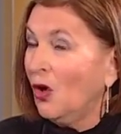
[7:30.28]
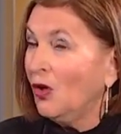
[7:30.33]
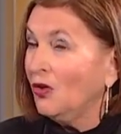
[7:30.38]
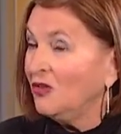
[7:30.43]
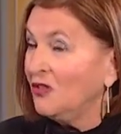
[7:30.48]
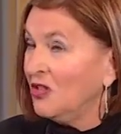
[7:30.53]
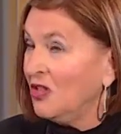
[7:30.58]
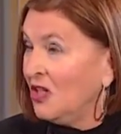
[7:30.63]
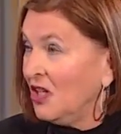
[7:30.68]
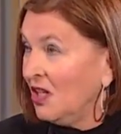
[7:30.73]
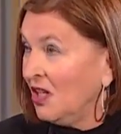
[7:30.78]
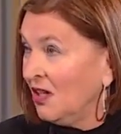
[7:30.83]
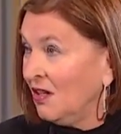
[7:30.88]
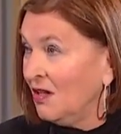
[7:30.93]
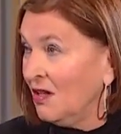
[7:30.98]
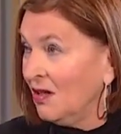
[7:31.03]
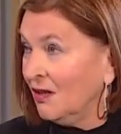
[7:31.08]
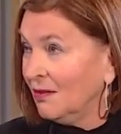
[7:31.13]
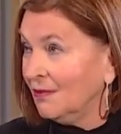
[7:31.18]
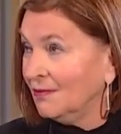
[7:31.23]

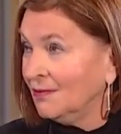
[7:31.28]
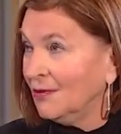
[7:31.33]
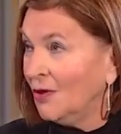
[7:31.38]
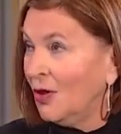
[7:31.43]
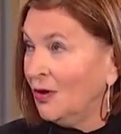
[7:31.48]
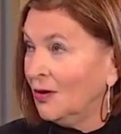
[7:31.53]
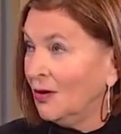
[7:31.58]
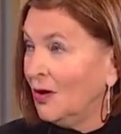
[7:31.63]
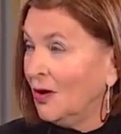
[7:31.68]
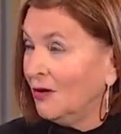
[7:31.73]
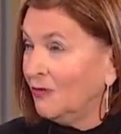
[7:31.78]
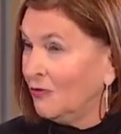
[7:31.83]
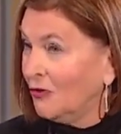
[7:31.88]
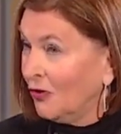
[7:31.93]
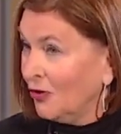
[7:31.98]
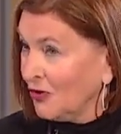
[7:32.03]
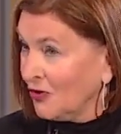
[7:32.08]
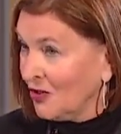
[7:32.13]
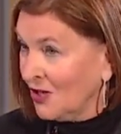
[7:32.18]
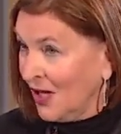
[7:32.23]
Cantine, en
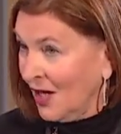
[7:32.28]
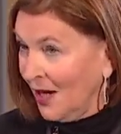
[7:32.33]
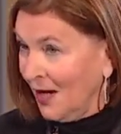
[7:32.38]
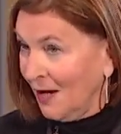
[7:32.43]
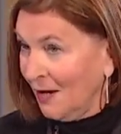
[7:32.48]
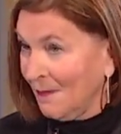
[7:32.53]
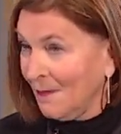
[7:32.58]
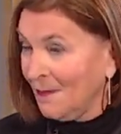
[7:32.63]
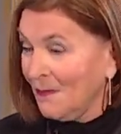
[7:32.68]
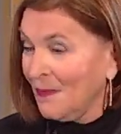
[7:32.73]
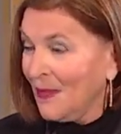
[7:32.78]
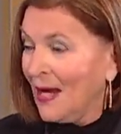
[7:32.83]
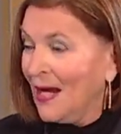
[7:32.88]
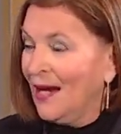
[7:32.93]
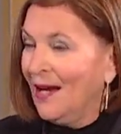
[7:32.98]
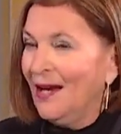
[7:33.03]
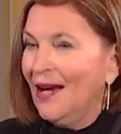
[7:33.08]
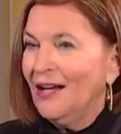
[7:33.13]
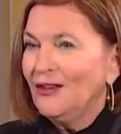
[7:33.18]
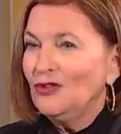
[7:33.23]
français.
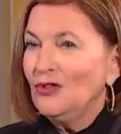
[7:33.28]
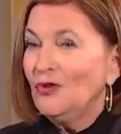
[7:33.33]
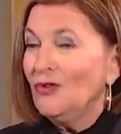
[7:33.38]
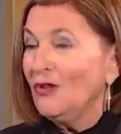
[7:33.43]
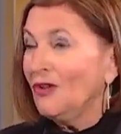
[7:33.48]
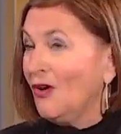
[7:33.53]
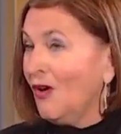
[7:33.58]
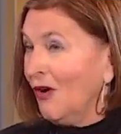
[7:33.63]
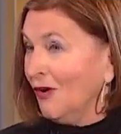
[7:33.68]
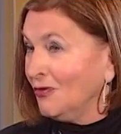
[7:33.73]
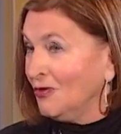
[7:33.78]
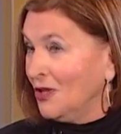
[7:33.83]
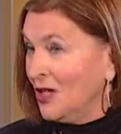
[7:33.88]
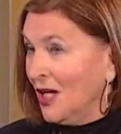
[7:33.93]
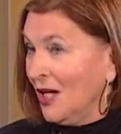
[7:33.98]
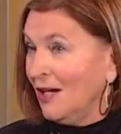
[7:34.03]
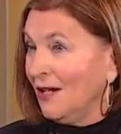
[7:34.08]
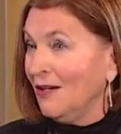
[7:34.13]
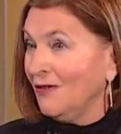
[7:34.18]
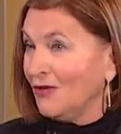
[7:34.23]
to the
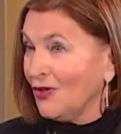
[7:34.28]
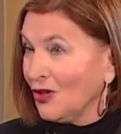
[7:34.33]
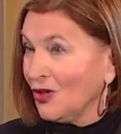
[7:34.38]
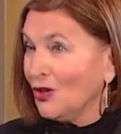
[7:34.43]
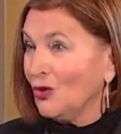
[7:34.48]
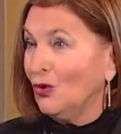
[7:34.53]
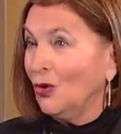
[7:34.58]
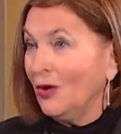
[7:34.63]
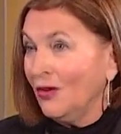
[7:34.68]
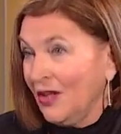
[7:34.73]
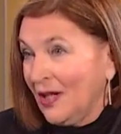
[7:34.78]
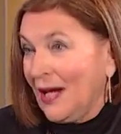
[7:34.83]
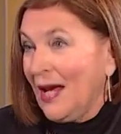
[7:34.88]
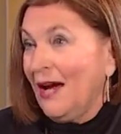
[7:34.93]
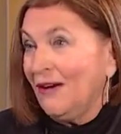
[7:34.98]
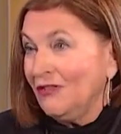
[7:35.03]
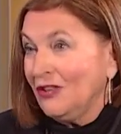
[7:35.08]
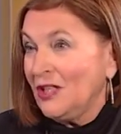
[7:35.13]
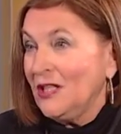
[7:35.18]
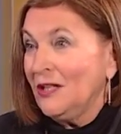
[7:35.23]
cantine of the school, the
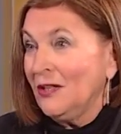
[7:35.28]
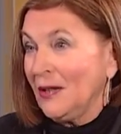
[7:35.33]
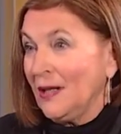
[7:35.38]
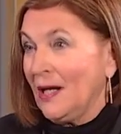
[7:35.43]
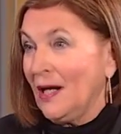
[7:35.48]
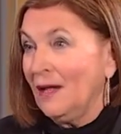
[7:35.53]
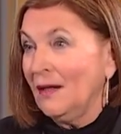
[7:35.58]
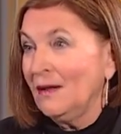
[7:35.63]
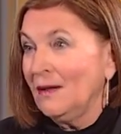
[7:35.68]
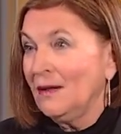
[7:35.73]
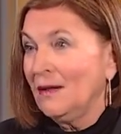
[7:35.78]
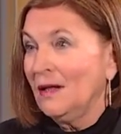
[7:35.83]
cafeteria.